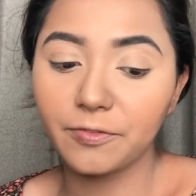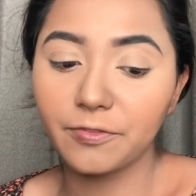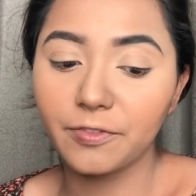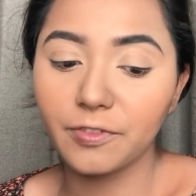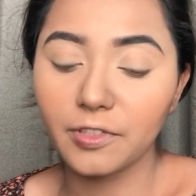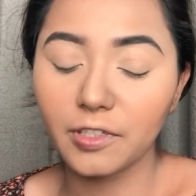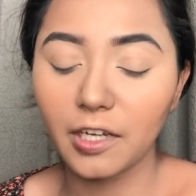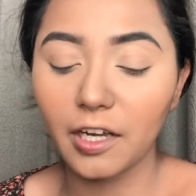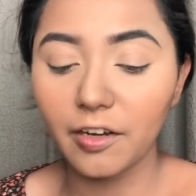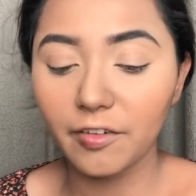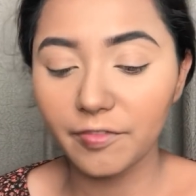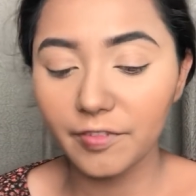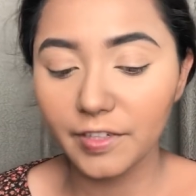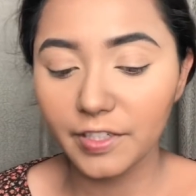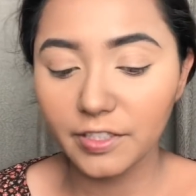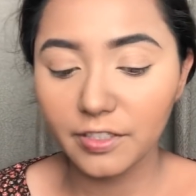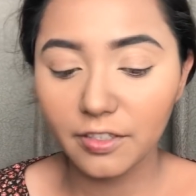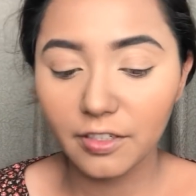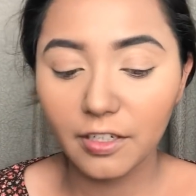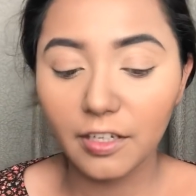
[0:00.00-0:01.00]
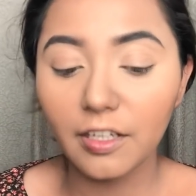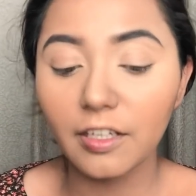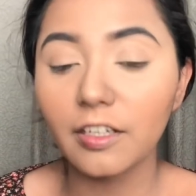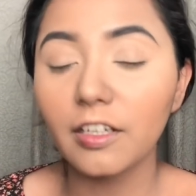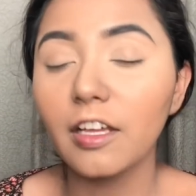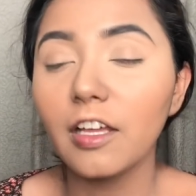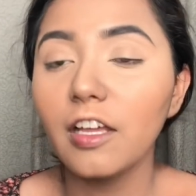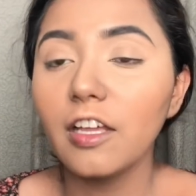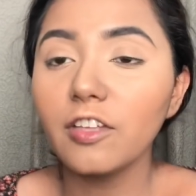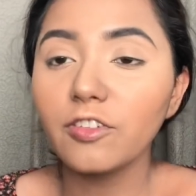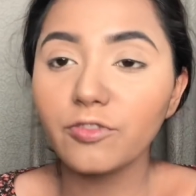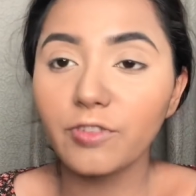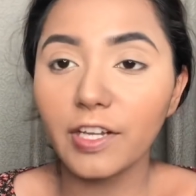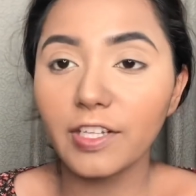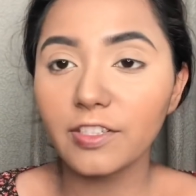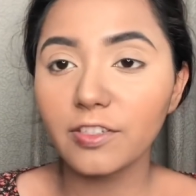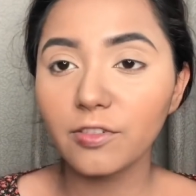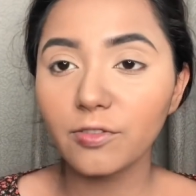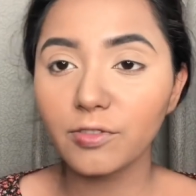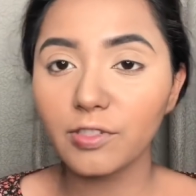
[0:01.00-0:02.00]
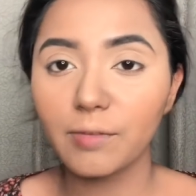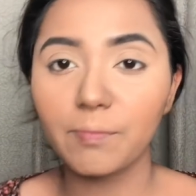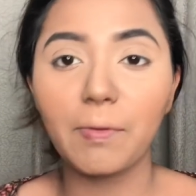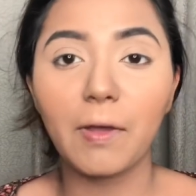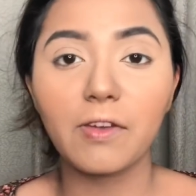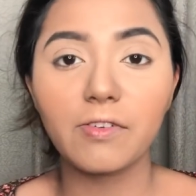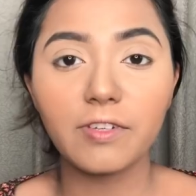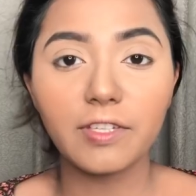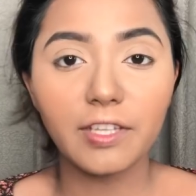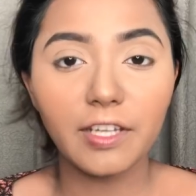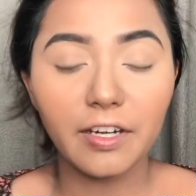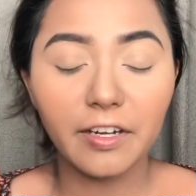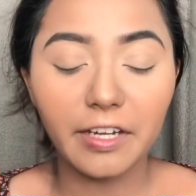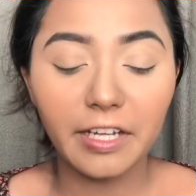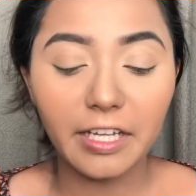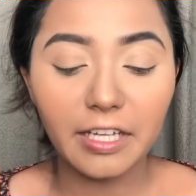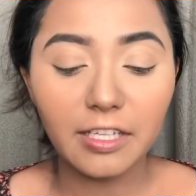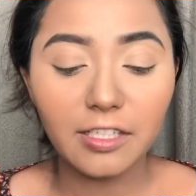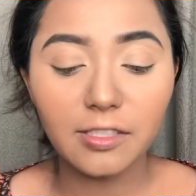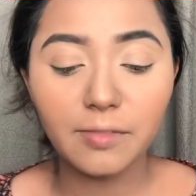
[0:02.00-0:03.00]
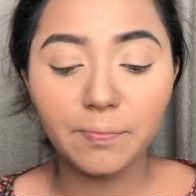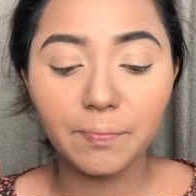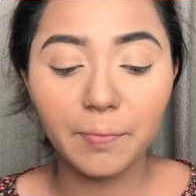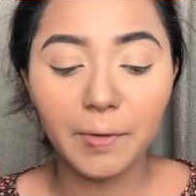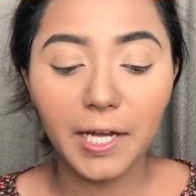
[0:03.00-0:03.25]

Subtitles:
full coverage, like translucent powder there is.